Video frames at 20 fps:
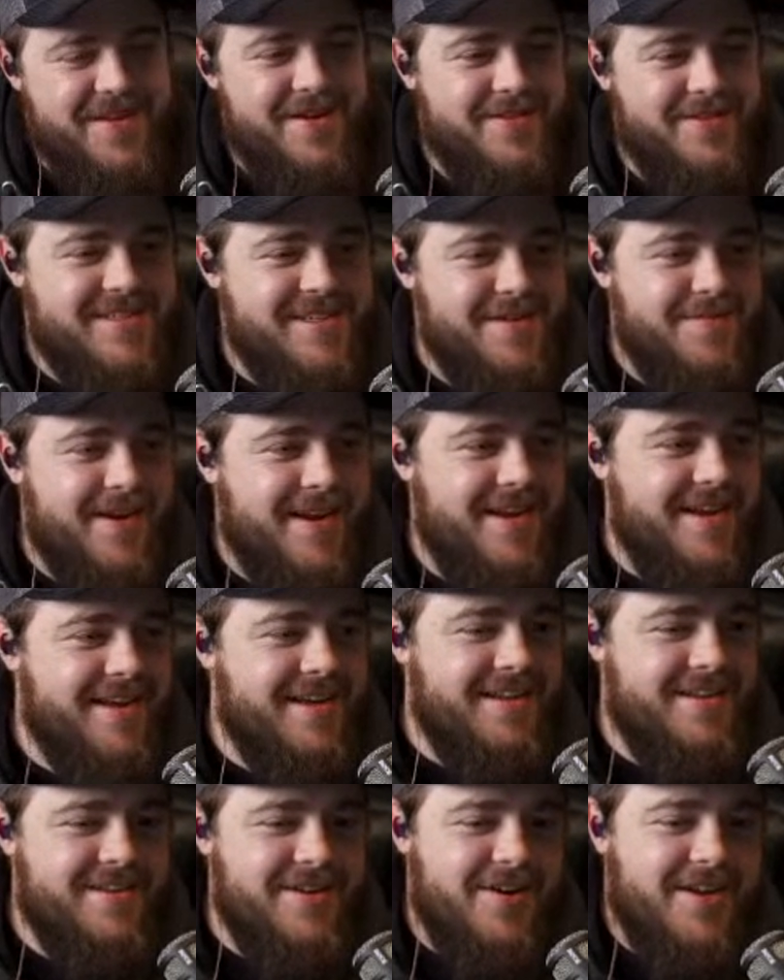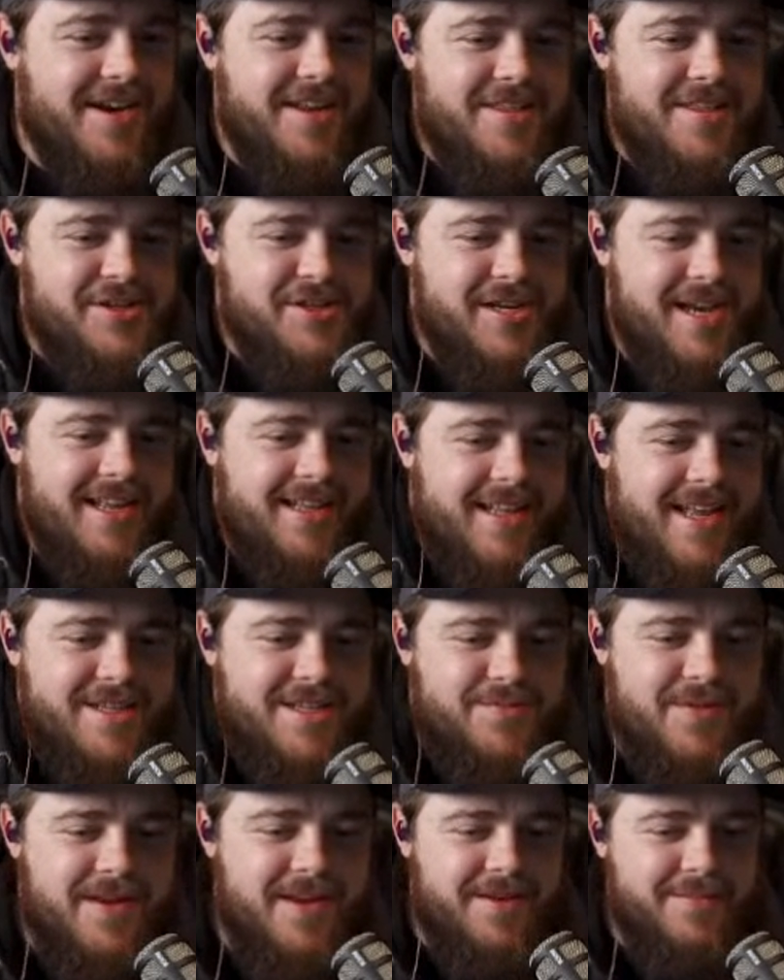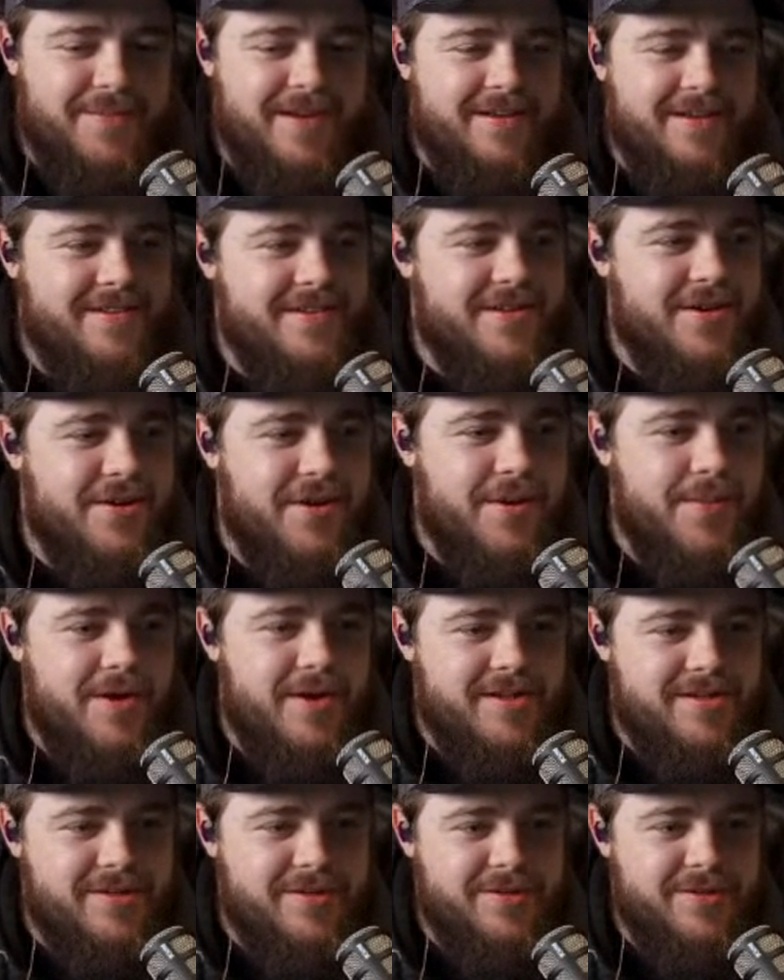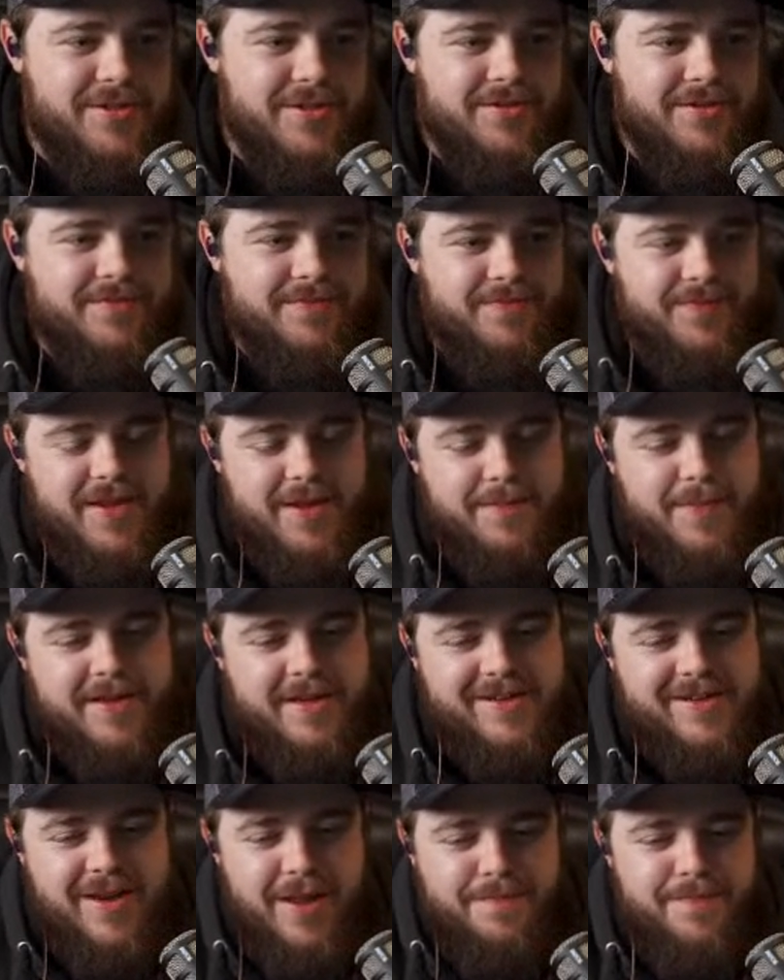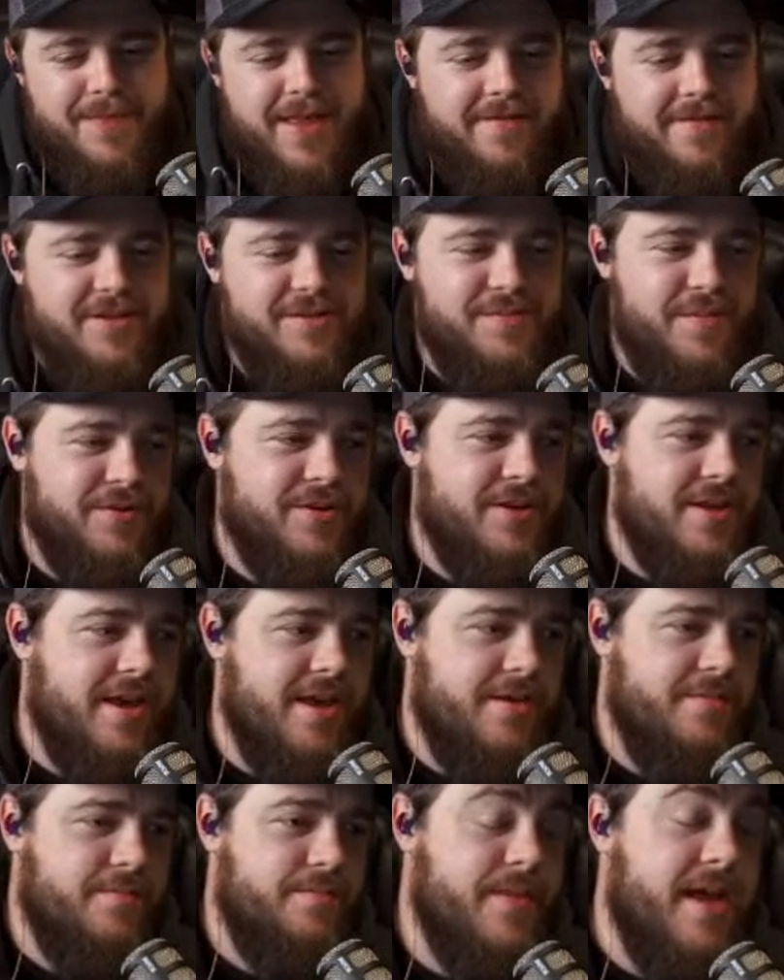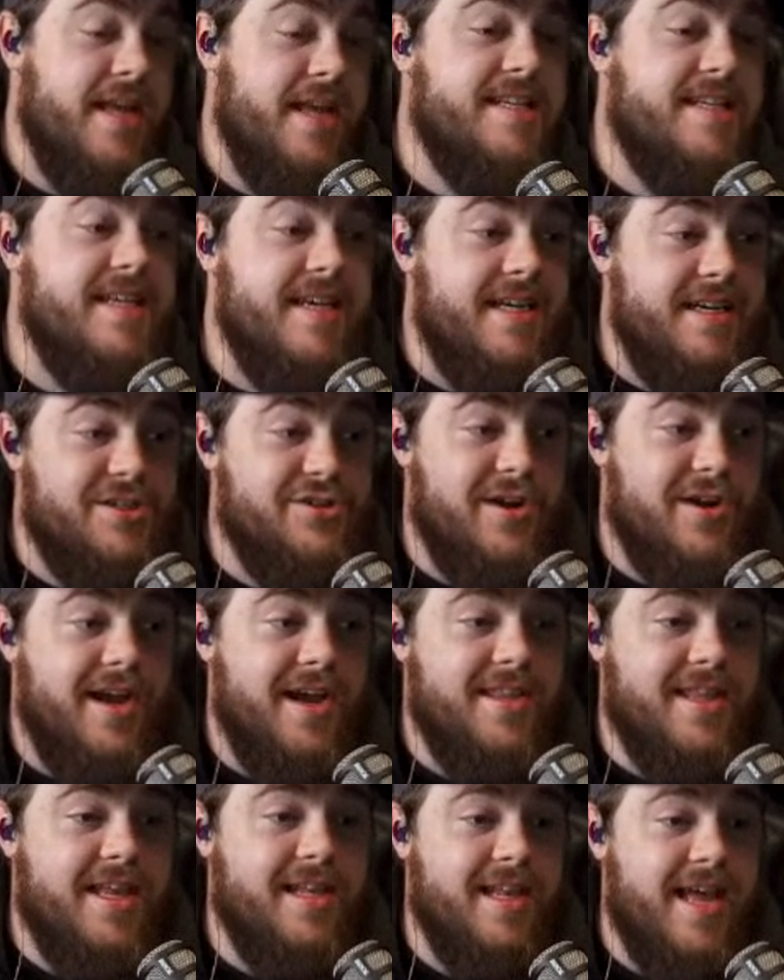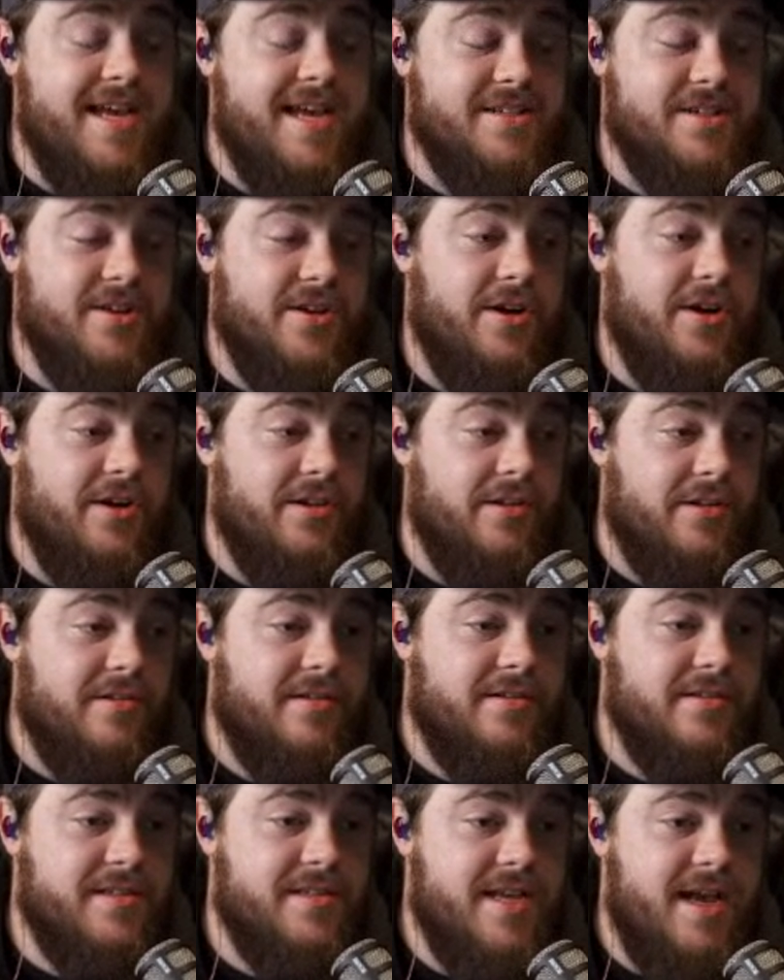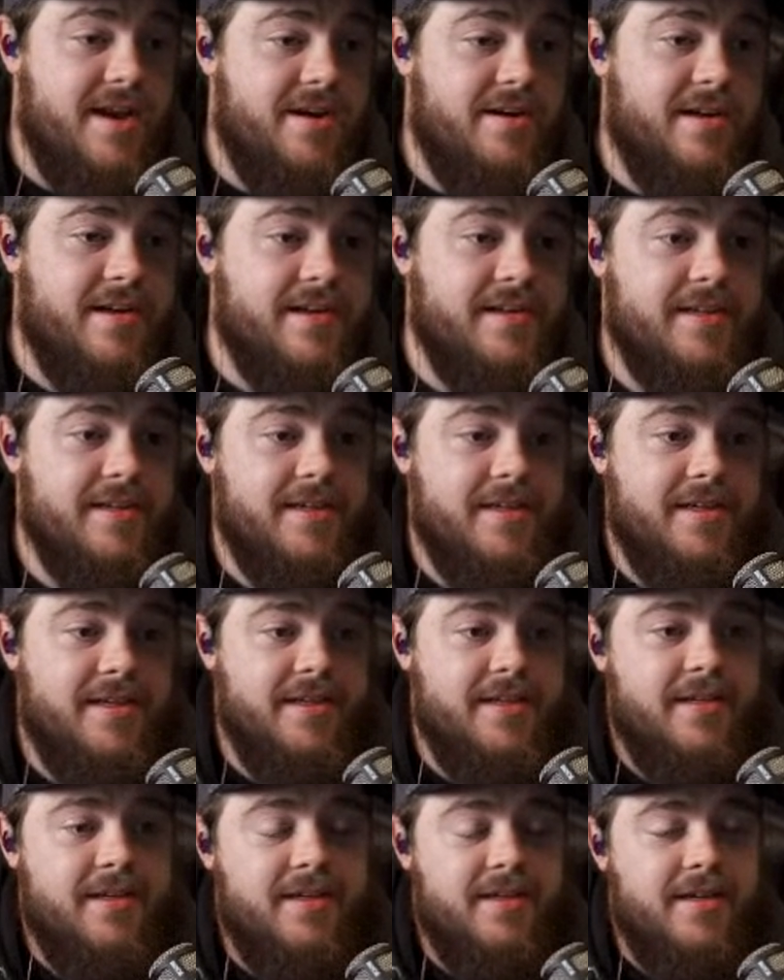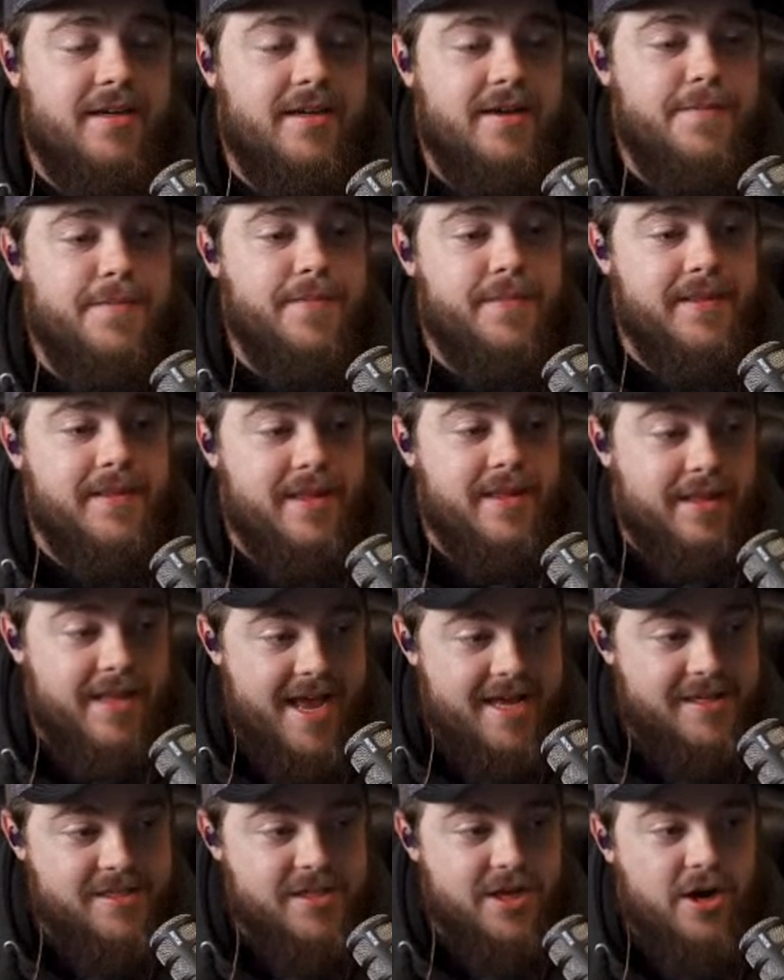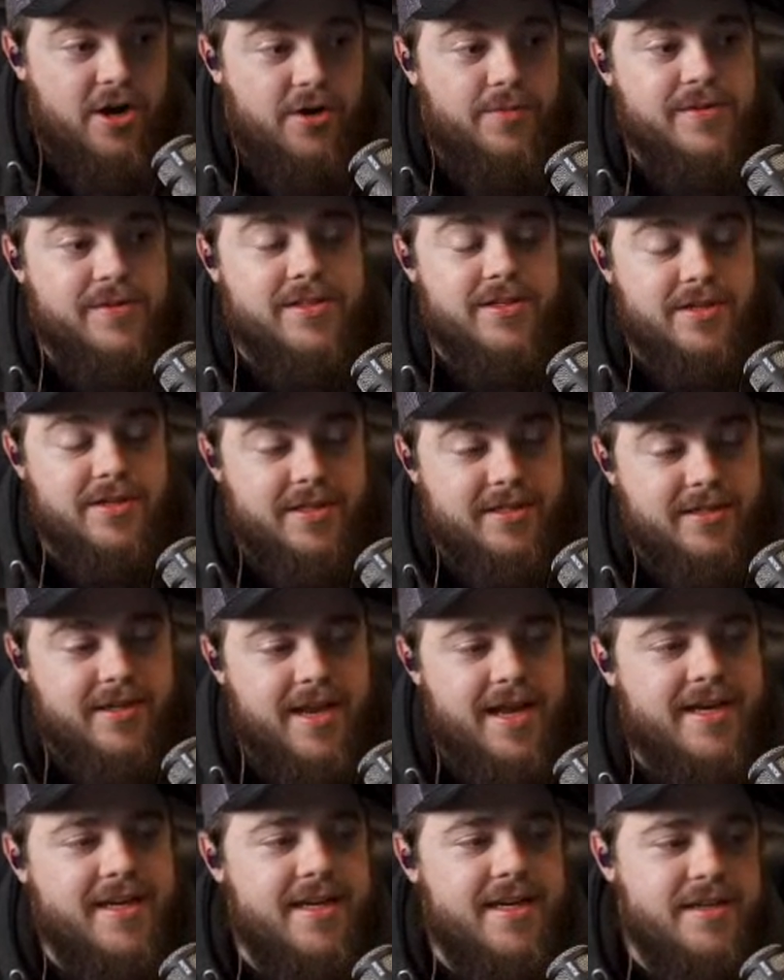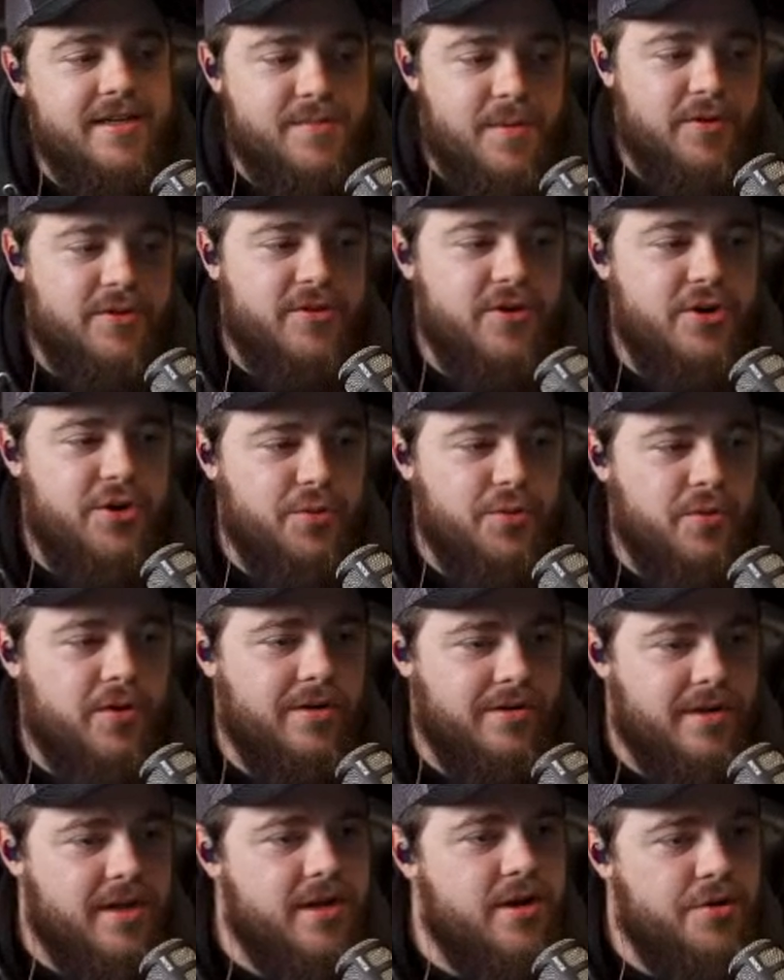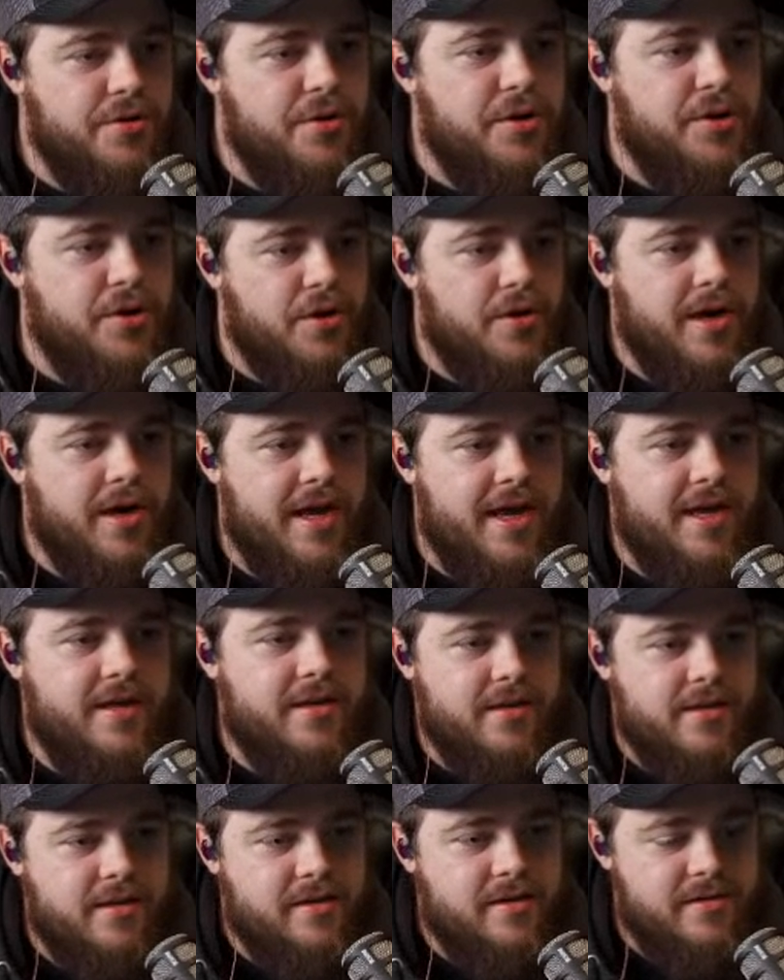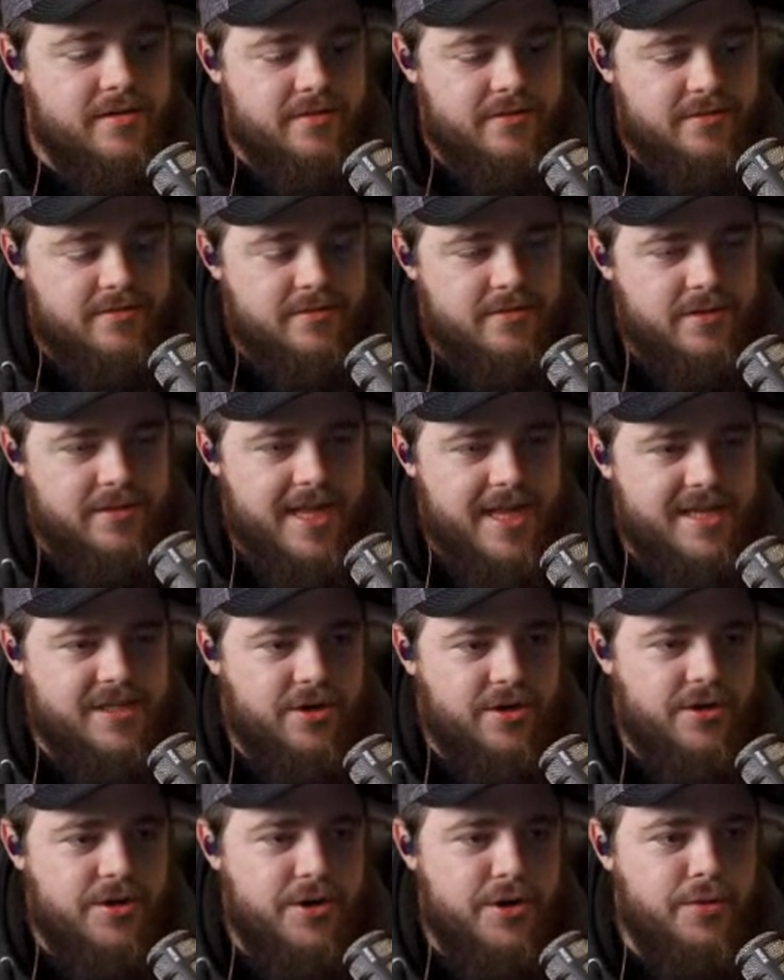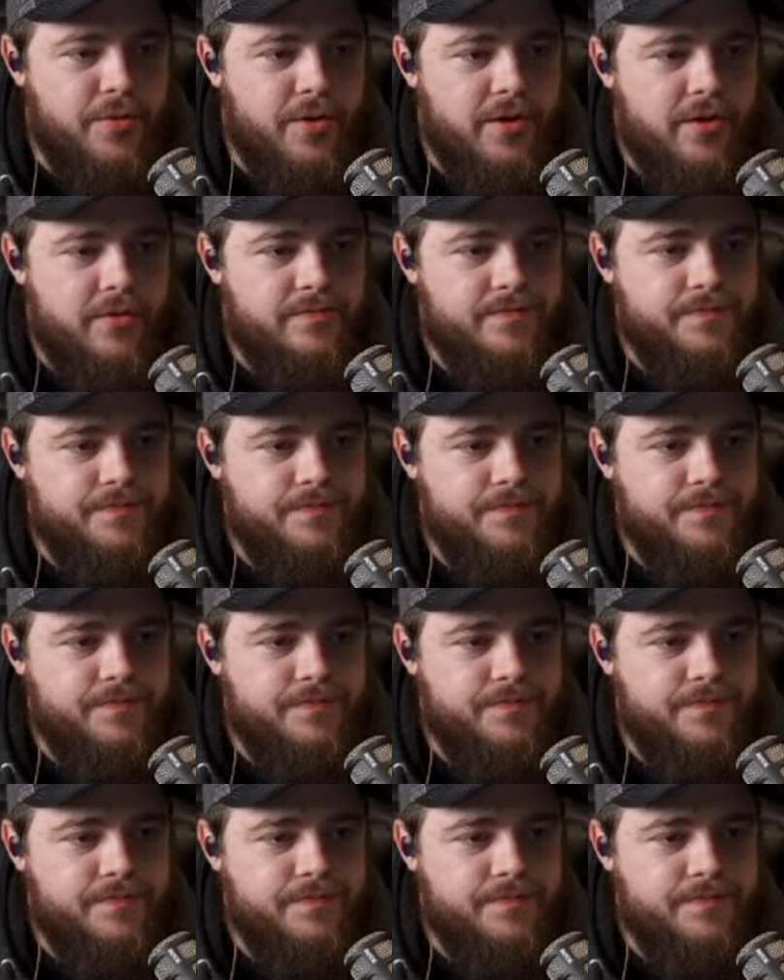There was somebody talking in the chat last week about the Cookie Monster, so I picked it up. Haven't smoked it yet. I did try that last call on Saturday. The last call was good. I didn't smoke the New World. I know I had the last call, New World.